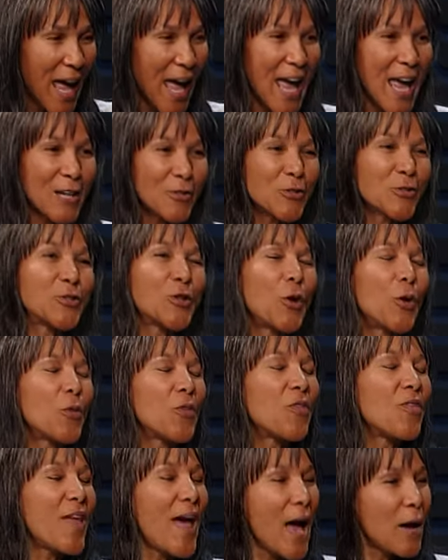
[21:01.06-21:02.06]
And so
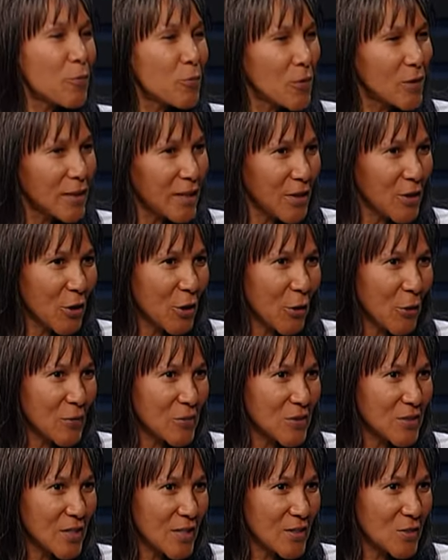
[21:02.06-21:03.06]
that really
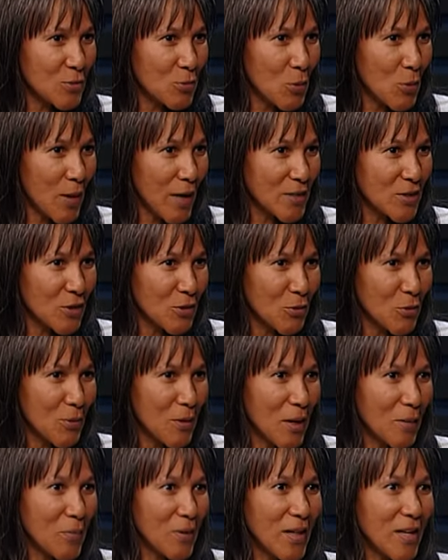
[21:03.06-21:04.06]
encouraged us through watching
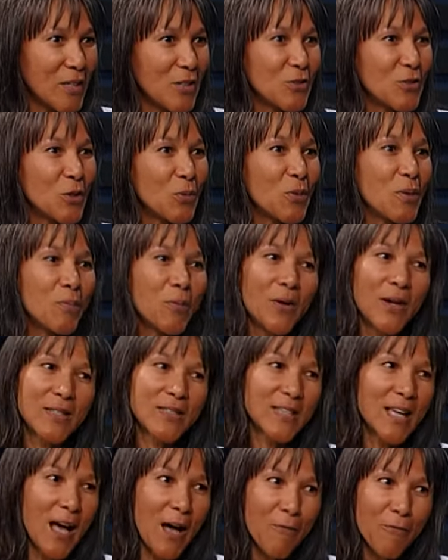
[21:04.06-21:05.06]
3ABN. And so we
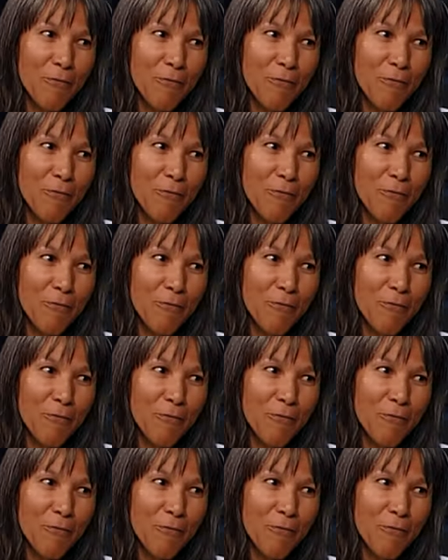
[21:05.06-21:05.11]
praise God